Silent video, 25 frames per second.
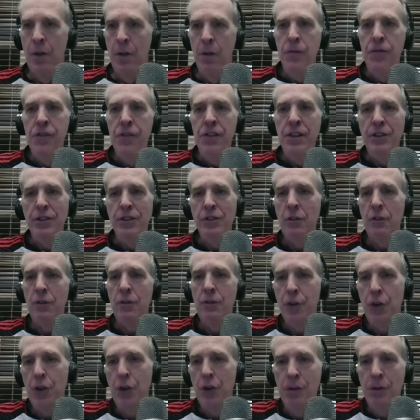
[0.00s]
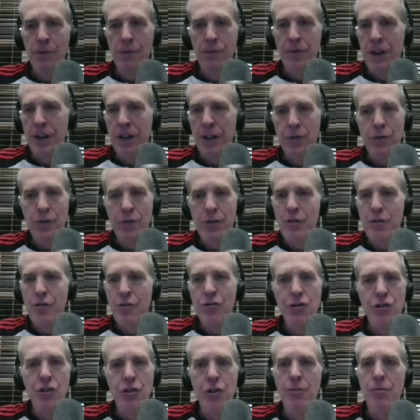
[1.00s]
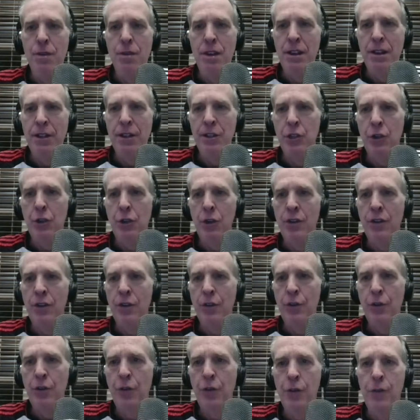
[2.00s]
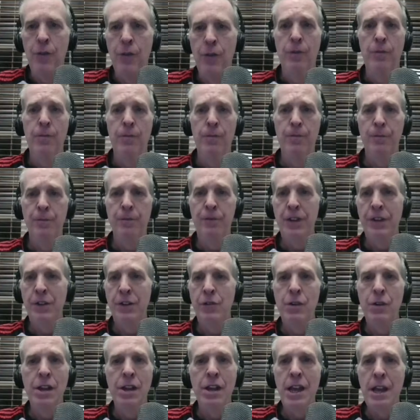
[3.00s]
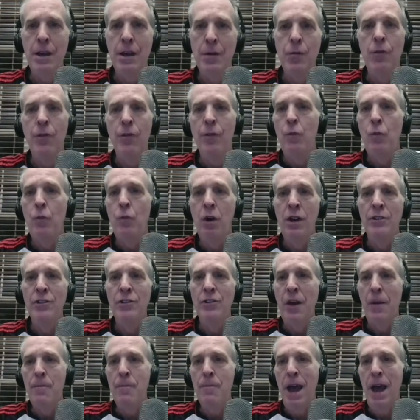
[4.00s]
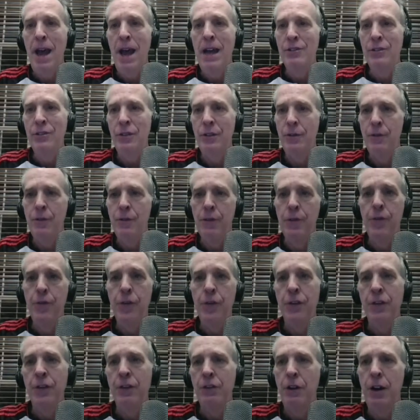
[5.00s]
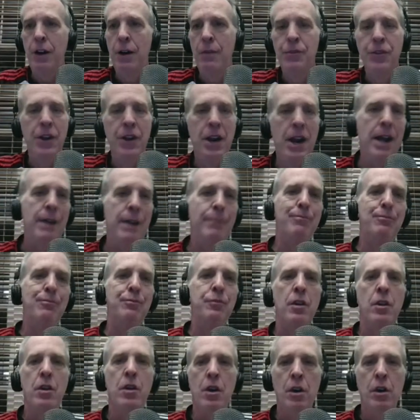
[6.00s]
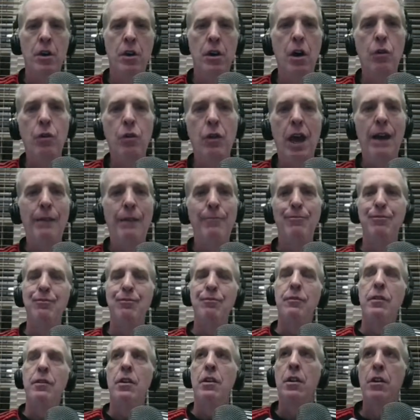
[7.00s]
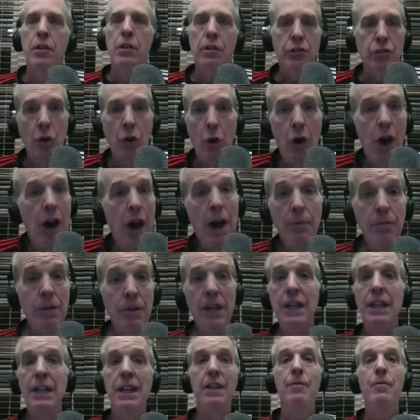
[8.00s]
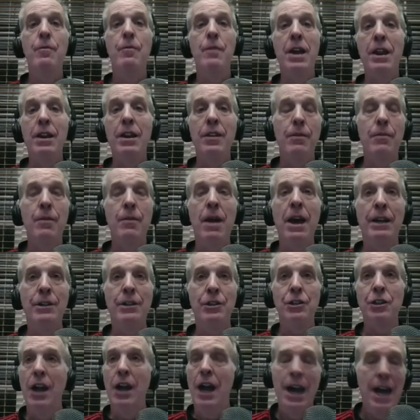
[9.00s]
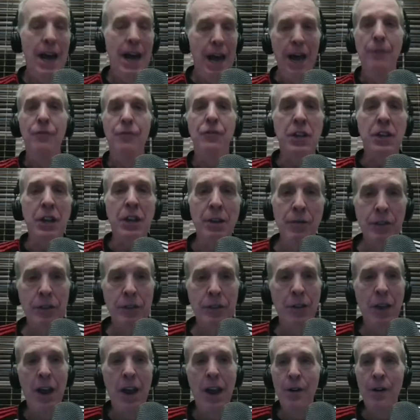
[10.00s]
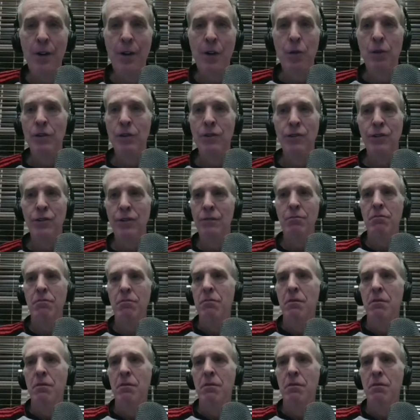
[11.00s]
this Fulham victory. You should be enjoying this full victory. It was massive for the club today. Okay, so I'm going to give man of the match. I have to give it to Harry Wilson.